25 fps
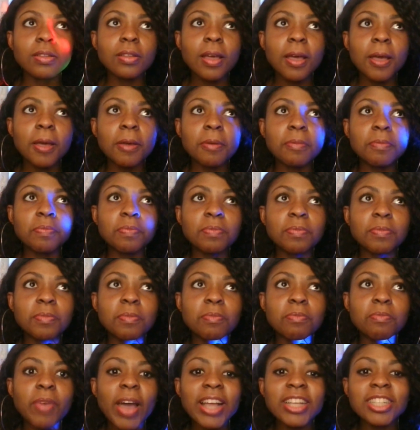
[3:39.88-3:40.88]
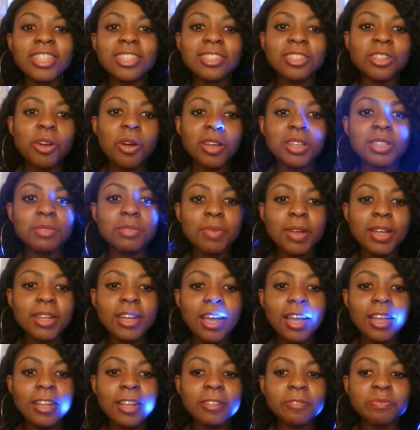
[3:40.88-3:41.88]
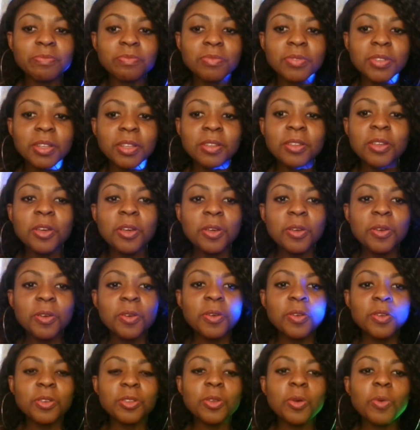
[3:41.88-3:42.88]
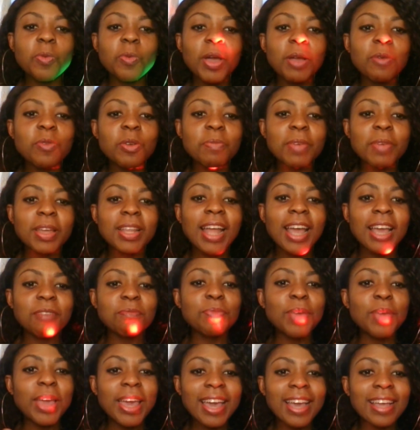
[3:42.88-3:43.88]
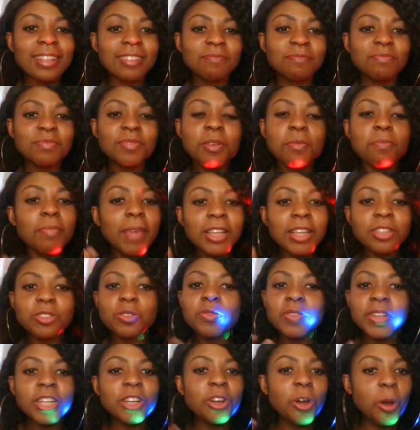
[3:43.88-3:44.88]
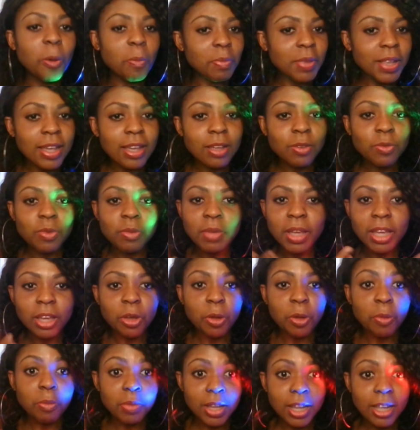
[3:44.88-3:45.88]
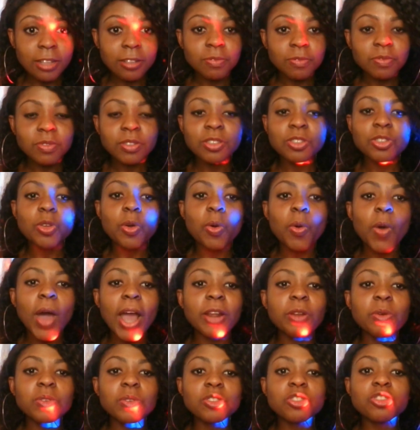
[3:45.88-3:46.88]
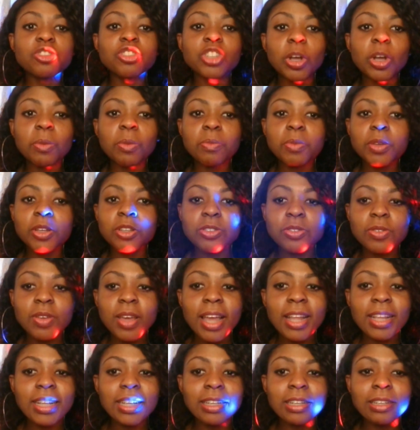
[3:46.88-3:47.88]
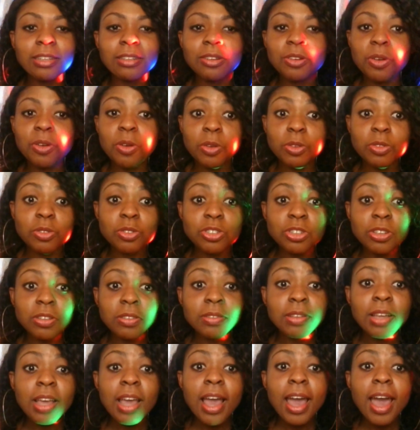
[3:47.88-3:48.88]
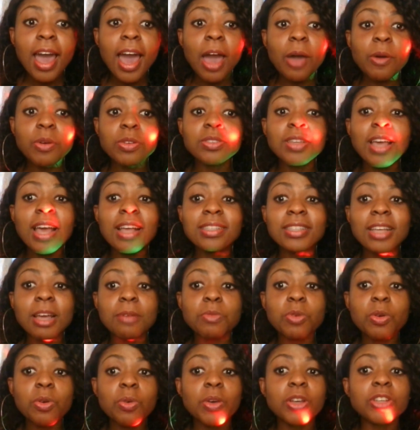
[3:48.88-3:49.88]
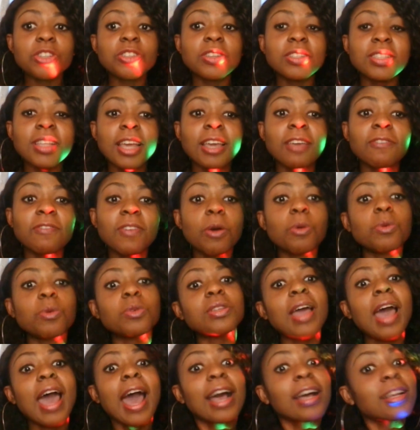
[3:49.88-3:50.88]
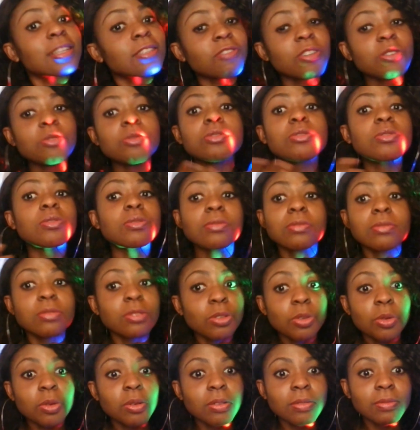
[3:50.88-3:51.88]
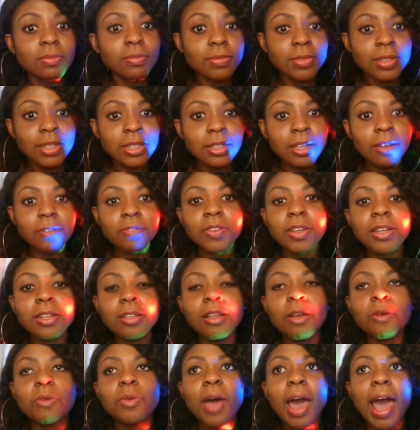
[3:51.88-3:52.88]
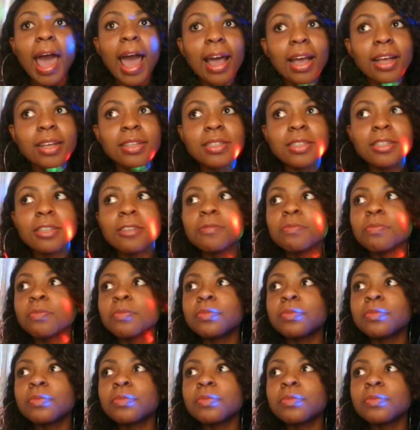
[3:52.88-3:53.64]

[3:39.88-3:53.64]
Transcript: bashing the husband. And you know, when women are in pain, men don't really complain, women complain. So I don't want to jump into any conclusion. I want to ask her more questions. Like, if I want to intervene, I will ask,